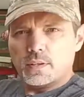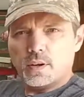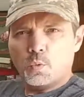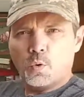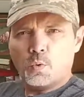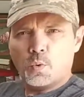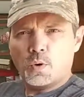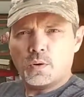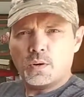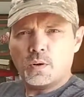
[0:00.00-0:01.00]
a
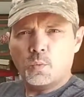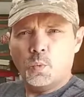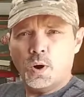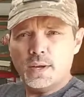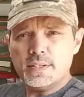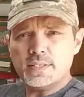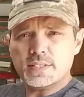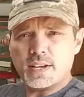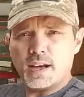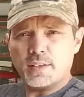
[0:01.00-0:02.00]
World War I
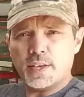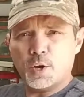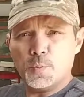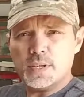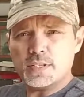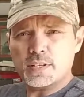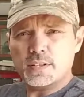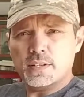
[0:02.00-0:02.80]
style helmet